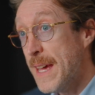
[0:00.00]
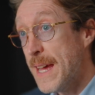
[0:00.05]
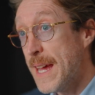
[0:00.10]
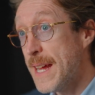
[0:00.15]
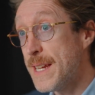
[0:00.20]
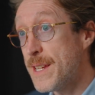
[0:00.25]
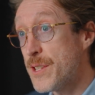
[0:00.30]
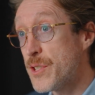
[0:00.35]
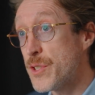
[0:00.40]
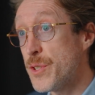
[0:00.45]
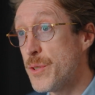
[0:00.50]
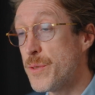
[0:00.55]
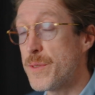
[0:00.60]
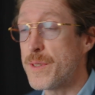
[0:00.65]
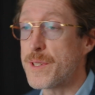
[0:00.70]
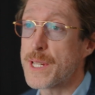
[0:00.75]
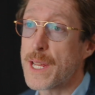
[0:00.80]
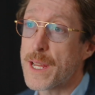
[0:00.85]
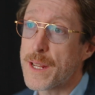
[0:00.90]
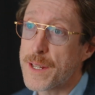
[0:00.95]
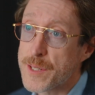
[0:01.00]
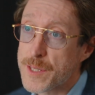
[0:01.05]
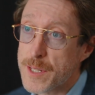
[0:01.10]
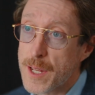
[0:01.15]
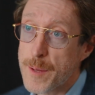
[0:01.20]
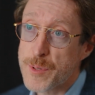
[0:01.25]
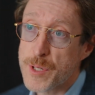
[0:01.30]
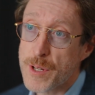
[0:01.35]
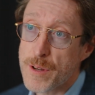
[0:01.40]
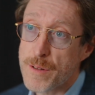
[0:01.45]
any student taking a
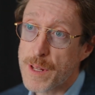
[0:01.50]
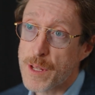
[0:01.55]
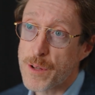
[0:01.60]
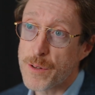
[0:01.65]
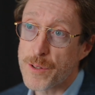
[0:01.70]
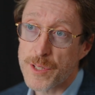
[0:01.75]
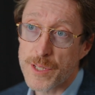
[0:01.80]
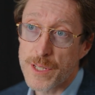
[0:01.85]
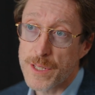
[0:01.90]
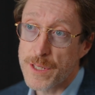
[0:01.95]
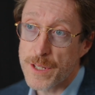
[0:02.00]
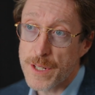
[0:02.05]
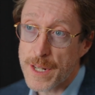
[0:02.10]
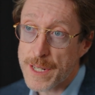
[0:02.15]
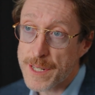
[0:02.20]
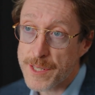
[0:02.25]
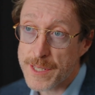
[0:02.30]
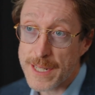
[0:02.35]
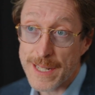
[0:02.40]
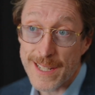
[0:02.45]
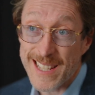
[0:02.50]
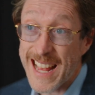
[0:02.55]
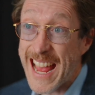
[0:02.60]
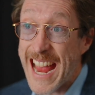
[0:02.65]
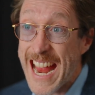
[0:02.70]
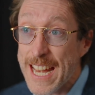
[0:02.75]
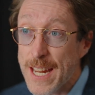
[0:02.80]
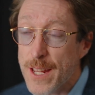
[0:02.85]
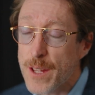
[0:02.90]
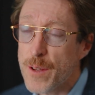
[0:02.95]
cybersecurity course in the United States at
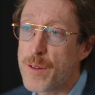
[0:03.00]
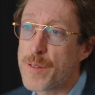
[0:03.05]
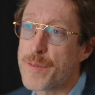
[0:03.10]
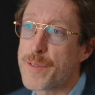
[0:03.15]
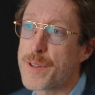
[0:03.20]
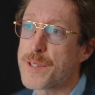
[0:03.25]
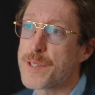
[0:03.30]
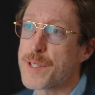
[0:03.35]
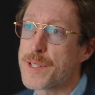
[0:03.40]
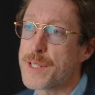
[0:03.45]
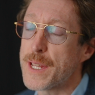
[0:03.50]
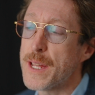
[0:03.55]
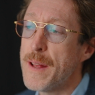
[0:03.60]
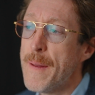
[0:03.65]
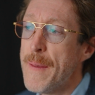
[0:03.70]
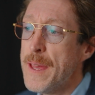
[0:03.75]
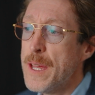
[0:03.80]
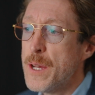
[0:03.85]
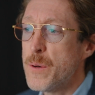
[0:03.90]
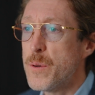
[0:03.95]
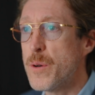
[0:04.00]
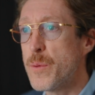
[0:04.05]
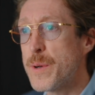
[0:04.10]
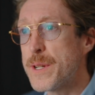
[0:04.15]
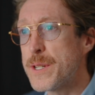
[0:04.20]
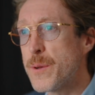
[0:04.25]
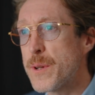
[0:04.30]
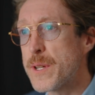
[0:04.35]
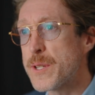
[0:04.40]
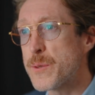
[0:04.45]
any university, what
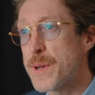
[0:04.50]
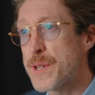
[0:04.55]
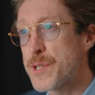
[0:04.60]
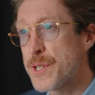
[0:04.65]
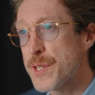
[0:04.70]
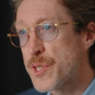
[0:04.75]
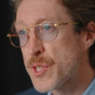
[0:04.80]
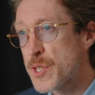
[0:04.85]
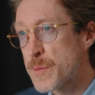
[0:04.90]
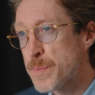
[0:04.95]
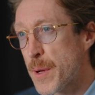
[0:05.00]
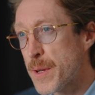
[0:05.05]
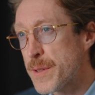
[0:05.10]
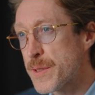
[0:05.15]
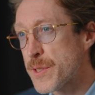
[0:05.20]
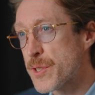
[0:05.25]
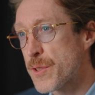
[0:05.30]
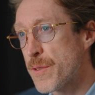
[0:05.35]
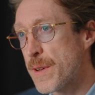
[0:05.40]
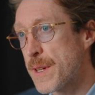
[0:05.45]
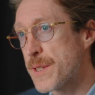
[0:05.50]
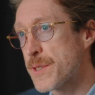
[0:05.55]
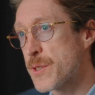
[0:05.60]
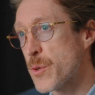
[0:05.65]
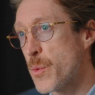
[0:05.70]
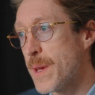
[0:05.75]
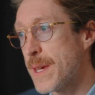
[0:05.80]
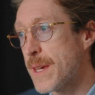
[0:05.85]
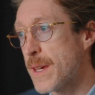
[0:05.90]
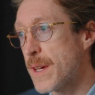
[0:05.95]
we're doing is we're actually sponsoring
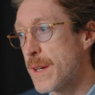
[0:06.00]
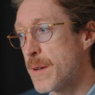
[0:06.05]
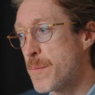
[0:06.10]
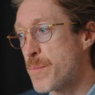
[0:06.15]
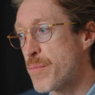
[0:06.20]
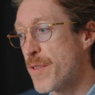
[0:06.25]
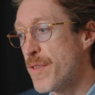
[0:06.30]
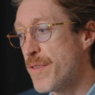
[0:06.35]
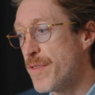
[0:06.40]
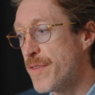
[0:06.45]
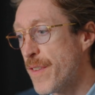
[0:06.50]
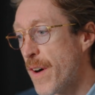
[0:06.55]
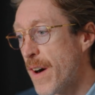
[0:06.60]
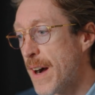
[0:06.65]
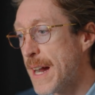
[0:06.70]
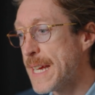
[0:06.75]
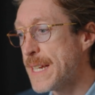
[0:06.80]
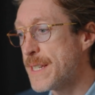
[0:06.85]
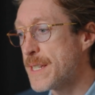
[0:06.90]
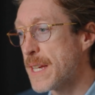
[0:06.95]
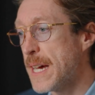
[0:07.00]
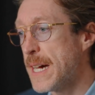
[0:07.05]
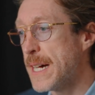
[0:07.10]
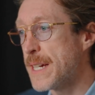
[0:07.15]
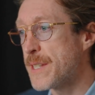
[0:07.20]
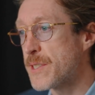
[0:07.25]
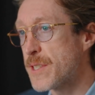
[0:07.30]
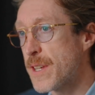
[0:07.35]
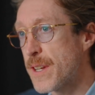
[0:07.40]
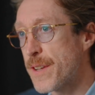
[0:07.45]
so we can provide a
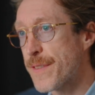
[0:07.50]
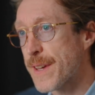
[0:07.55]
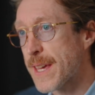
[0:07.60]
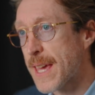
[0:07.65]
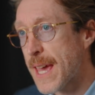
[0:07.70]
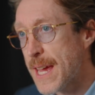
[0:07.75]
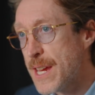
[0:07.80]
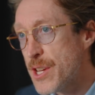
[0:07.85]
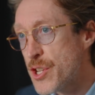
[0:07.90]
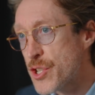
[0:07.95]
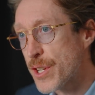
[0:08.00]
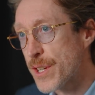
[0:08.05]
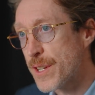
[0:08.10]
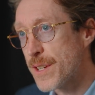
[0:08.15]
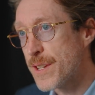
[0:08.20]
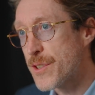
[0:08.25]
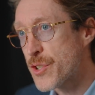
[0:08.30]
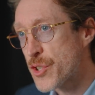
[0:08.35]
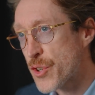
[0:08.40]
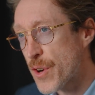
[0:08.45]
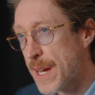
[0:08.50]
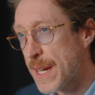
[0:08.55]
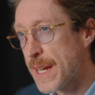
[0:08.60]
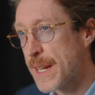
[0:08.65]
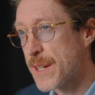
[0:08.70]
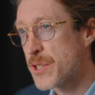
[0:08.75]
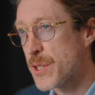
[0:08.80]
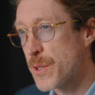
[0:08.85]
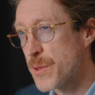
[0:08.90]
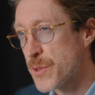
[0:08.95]
uh, certification
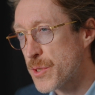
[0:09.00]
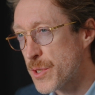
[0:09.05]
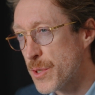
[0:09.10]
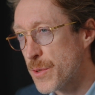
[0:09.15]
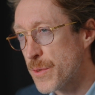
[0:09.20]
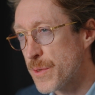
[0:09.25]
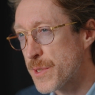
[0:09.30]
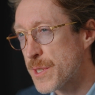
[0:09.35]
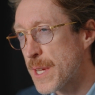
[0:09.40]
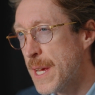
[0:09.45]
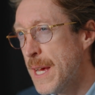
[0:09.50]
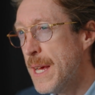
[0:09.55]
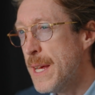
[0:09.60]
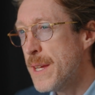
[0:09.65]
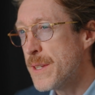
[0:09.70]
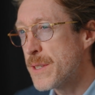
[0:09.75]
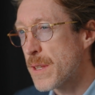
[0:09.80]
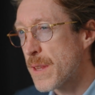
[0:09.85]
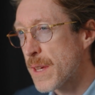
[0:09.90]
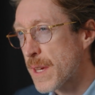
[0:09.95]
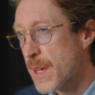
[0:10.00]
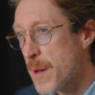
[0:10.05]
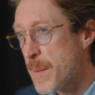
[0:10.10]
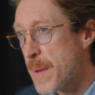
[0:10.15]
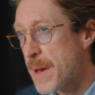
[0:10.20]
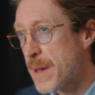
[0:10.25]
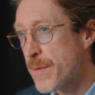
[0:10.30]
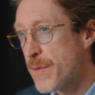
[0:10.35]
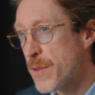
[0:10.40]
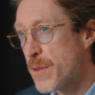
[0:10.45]
training to those students. So they
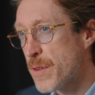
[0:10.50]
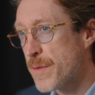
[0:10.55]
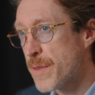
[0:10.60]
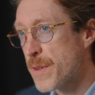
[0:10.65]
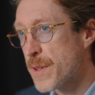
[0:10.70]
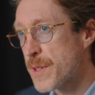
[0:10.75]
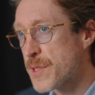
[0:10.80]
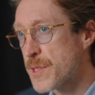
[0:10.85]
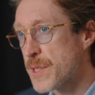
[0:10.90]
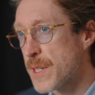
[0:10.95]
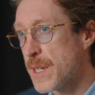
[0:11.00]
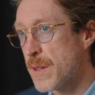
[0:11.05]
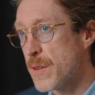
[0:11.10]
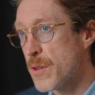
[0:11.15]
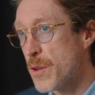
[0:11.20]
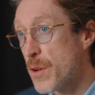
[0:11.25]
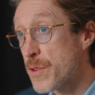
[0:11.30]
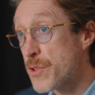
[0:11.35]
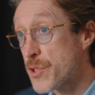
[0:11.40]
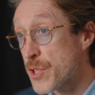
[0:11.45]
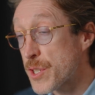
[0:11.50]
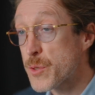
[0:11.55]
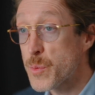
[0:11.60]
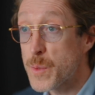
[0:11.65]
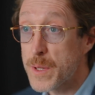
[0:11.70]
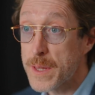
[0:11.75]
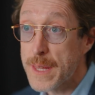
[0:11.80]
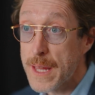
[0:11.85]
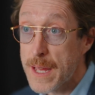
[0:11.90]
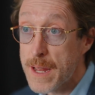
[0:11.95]
come out of university not
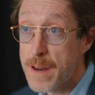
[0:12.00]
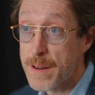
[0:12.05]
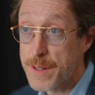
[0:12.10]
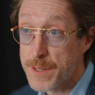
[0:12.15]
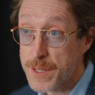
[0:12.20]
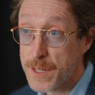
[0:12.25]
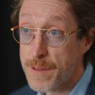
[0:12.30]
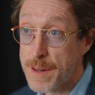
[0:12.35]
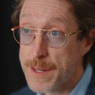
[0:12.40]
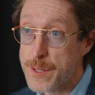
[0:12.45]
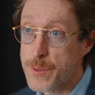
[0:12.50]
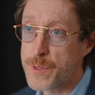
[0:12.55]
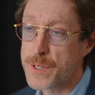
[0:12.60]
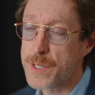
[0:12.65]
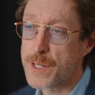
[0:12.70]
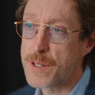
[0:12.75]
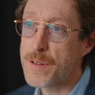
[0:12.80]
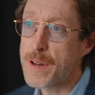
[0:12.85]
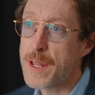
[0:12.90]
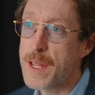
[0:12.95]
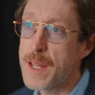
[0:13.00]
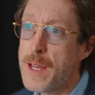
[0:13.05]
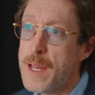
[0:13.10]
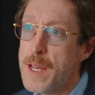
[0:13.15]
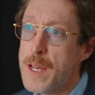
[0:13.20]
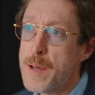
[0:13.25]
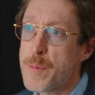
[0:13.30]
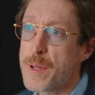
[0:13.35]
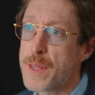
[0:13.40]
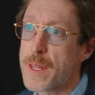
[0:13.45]
just with their undergraduate degree,
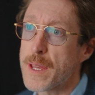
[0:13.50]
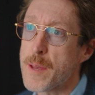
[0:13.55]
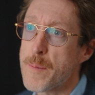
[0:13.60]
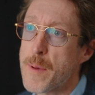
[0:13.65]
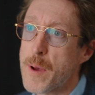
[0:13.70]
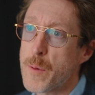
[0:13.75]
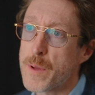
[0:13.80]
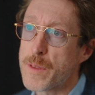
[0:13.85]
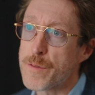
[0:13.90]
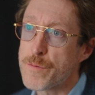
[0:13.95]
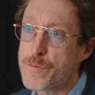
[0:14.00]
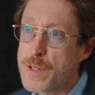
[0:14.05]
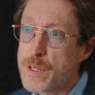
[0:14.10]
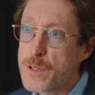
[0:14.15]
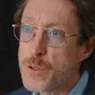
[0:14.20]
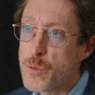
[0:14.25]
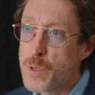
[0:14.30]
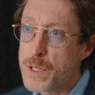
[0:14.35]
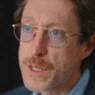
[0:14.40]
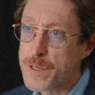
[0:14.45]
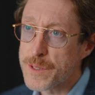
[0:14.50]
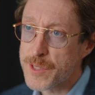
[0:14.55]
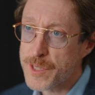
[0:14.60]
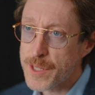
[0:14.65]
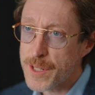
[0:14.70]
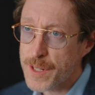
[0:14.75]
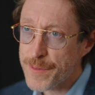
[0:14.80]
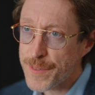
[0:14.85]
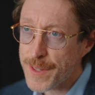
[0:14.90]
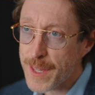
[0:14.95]
but they come out with real world
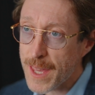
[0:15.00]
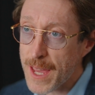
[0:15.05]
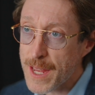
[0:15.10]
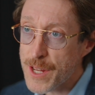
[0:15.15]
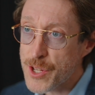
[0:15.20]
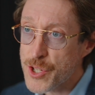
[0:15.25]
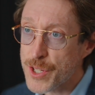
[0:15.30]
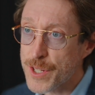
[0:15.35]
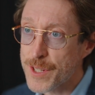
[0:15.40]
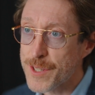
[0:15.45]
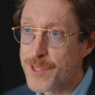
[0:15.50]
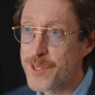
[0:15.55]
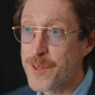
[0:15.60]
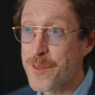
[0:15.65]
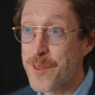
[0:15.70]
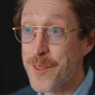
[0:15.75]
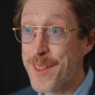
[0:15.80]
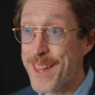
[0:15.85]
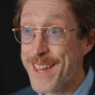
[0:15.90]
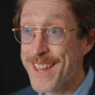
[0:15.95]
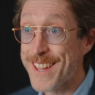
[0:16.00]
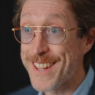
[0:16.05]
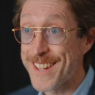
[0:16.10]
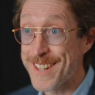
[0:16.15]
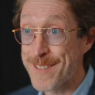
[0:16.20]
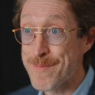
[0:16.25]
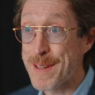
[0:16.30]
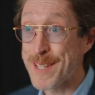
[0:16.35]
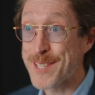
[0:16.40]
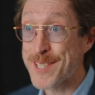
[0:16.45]
certification so that they
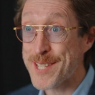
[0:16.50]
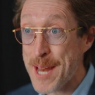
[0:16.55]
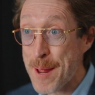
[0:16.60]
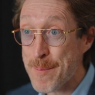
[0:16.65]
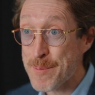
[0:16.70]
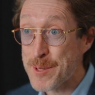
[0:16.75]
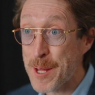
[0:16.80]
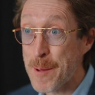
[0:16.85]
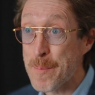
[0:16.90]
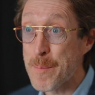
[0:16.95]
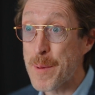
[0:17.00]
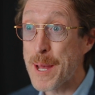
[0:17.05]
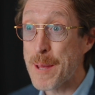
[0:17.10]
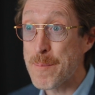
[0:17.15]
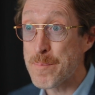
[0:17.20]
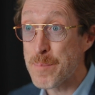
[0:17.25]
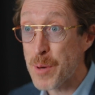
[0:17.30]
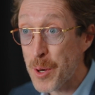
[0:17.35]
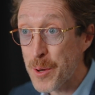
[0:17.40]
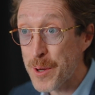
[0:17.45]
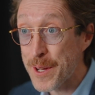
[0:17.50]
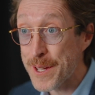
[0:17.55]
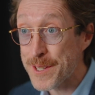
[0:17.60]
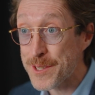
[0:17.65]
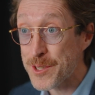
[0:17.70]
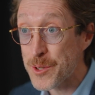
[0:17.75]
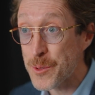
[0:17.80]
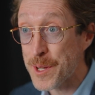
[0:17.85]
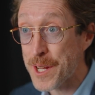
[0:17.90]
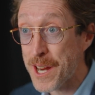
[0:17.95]
can be snapped up by
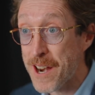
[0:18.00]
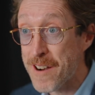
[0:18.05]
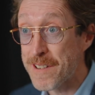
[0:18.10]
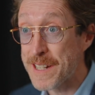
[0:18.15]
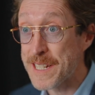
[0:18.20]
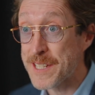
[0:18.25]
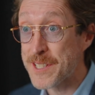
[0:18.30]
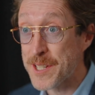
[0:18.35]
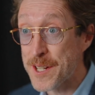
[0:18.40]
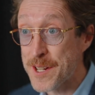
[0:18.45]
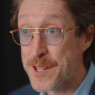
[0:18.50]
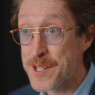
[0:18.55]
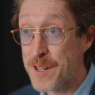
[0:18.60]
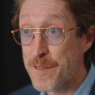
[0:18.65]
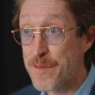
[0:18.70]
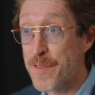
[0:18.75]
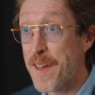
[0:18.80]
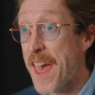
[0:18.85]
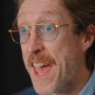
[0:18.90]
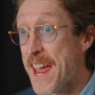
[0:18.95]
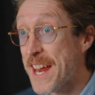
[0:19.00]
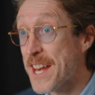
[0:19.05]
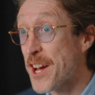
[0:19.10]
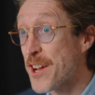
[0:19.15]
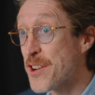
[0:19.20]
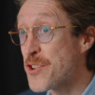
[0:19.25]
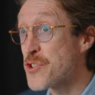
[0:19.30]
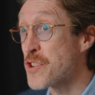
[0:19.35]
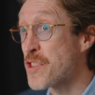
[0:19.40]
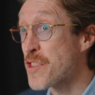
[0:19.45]
employers who are currently searching for
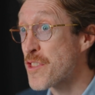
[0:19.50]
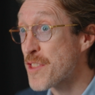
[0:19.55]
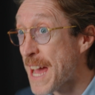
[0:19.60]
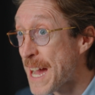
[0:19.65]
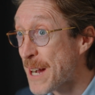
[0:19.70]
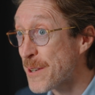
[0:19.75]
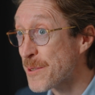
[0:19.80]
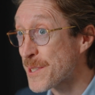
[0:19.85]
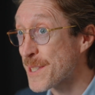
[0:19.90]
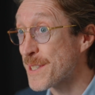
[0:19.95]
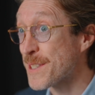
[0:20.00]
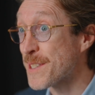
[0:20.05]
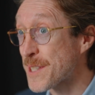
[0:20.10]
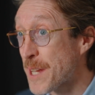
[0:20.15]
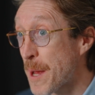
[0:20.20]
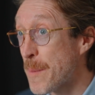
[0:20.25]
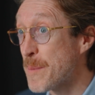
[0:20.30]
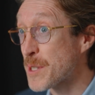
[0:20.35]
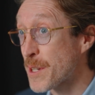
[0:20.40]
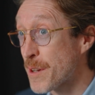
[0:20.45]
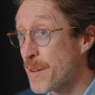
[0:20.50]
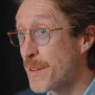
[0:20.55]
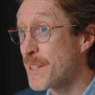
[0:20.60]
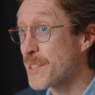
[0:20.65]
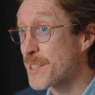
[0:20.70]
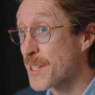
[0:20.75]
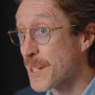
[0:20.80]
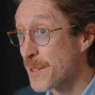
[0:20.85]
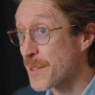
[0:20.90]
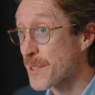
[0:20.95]
800,000 on the
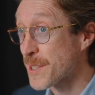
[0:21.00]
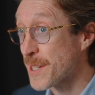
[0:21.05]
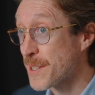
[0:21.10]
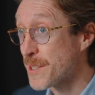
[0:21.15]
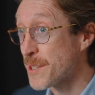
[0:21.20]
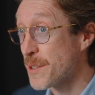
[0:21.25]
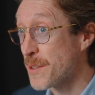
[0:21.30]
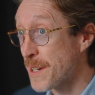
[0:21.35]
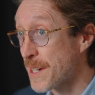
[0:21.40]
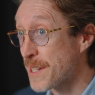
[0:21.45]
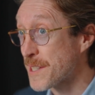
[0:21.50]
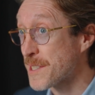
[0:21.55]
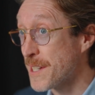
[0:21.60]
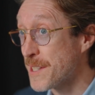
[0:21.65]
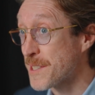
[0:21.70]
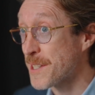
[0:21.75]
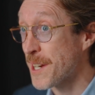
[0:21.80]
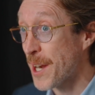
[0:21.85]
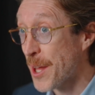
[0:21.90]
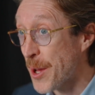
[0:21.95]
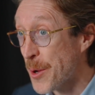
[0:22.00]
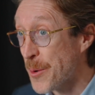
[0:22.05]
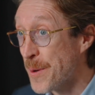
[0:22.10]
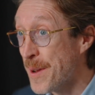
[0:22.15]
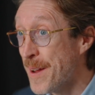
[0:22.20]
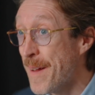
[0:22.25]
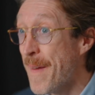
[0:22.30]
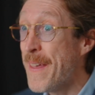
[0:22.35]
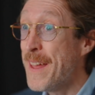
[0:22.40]
cybersecurity skill sets in the United States alone.